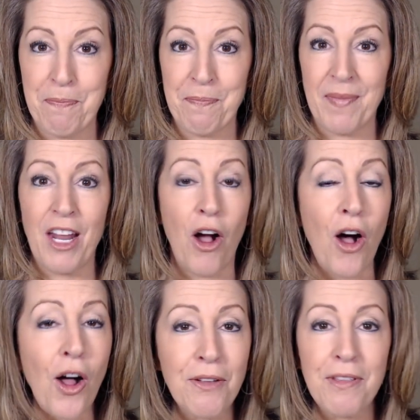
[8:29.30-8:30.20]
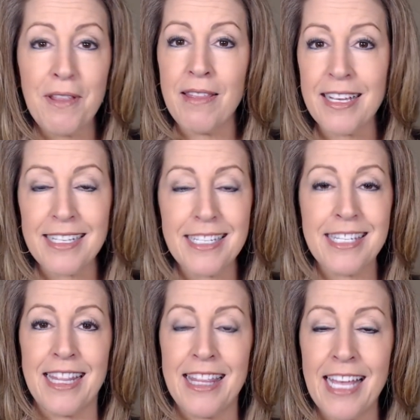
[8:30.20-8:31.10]
and all of the things
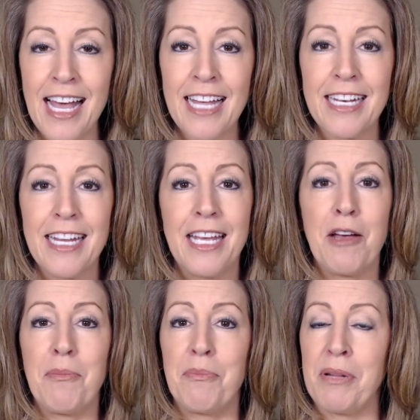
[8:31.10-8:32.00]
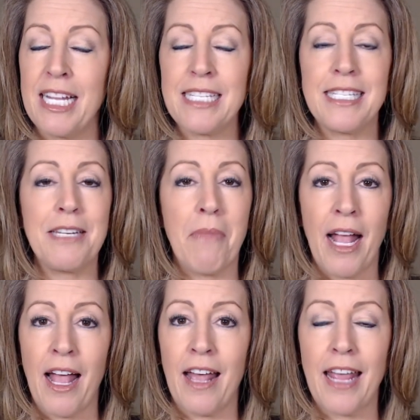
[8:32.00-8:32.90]
that that blessed
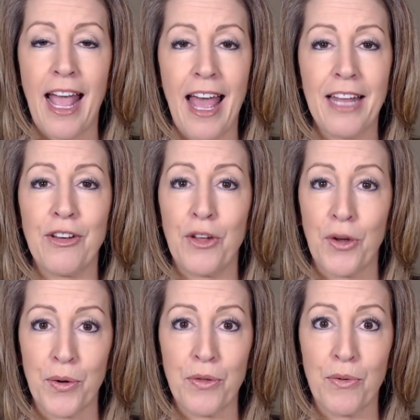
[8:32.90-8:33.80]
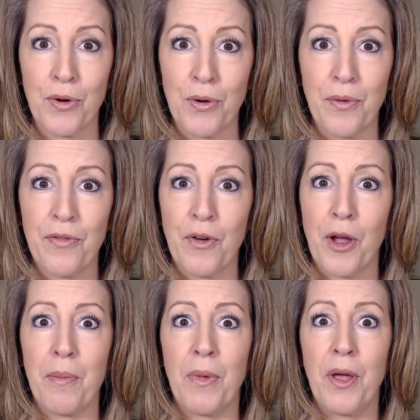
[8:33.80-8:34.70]
man had to go through,
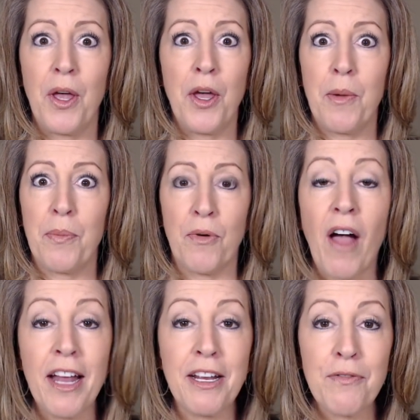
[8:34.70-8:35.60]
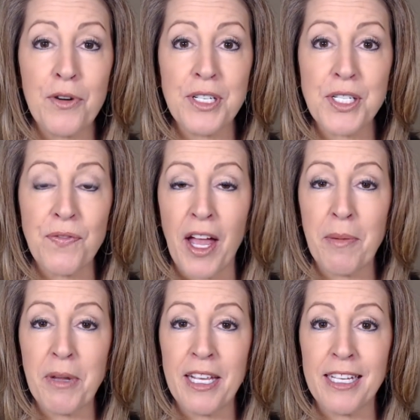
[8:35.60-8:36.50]
from providing for his
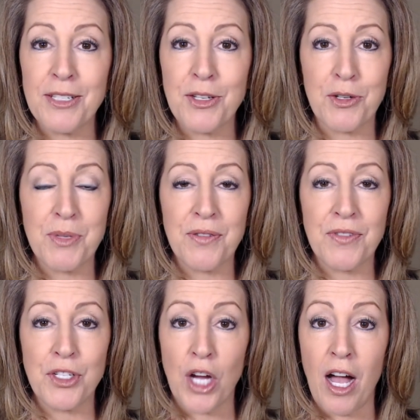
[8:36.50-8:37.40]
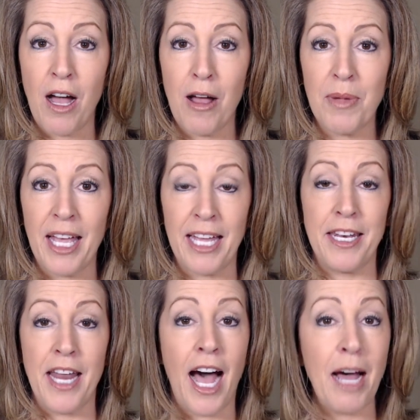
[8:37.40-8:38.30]
family in terms of a job
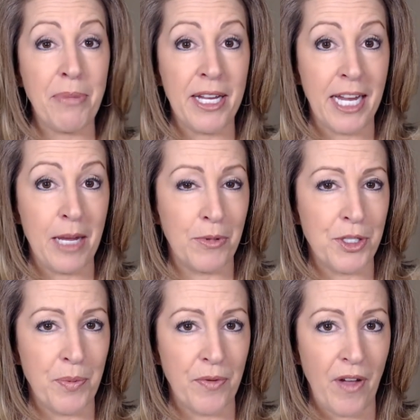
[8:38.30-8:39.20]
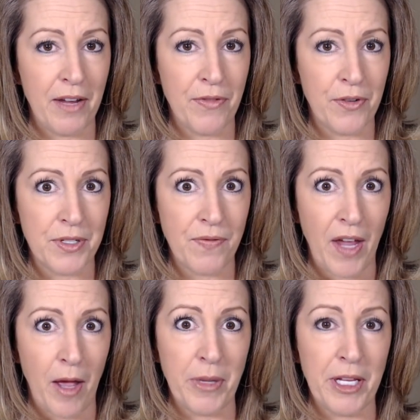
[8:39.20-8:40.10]
and not being able to provide for his
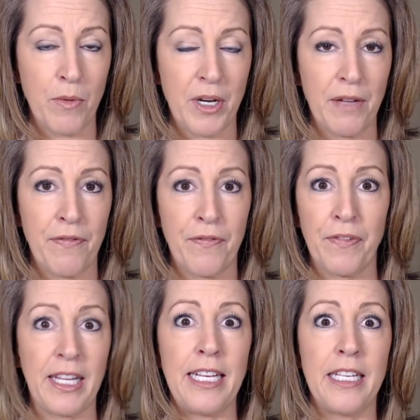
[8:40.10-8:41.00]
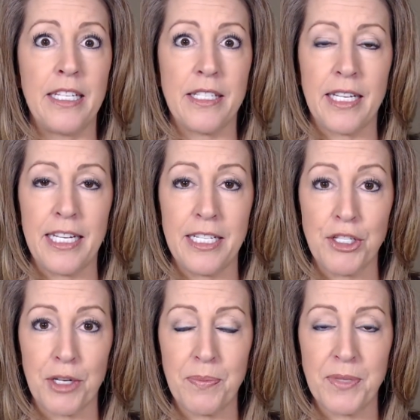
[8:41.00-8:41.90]
family when he fled to
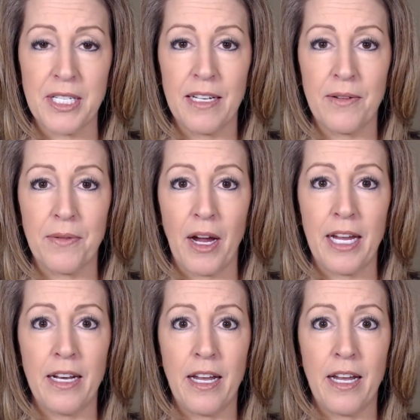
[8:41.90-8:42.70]
Egypt, right?